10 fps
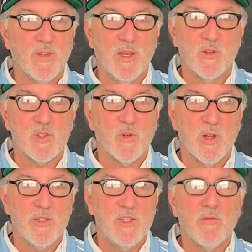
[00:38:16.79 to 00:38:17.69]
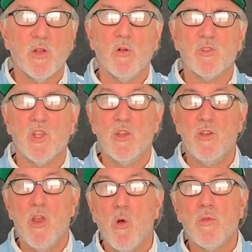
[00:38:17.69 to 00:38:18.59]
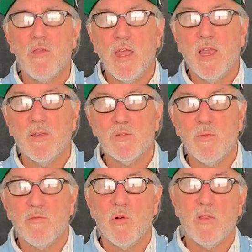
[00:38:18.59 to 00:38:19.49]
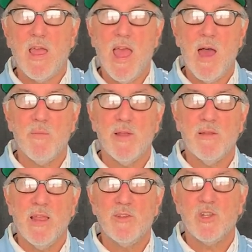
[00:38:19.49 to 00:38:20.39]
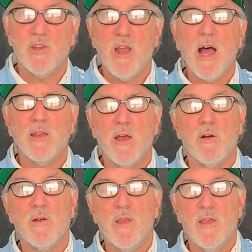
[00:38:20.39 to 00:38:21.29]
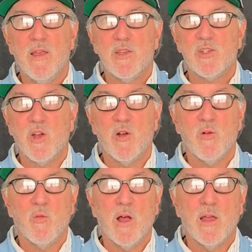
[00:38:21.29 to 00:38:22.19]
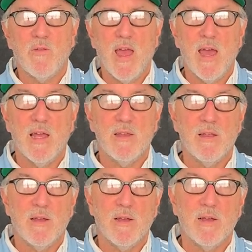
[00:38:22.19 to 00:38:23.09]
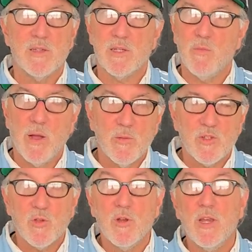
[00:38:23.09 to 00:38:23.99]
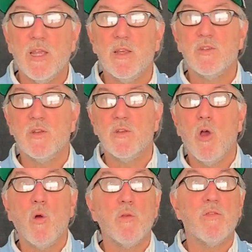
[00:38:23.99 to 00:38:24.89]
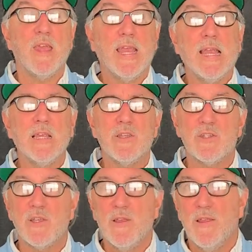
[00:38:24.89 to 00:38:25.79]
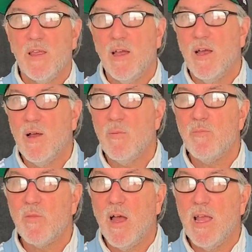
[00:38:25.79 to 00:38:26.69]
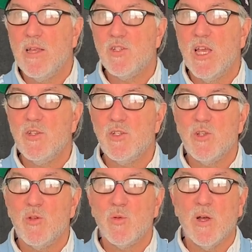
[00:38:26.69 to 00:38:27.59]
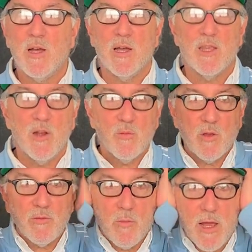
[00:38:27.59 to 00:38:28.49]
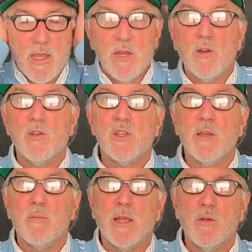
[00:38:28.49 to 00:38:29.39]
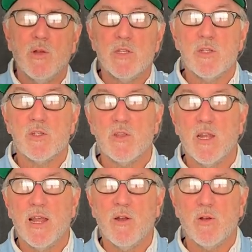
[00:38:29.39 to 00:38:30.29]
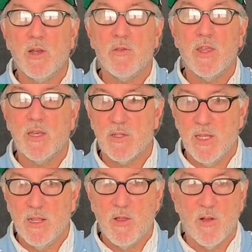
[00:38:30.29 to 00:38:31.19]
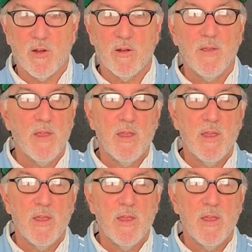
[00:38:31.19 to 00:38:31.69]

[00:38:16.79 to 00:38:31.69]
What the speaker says: you know, sort of difficult to know things before they happen than to not know. So while I've had some opportunity to know things, I tend to, you know, cover my ears and make noises so that I don't hear things any longer.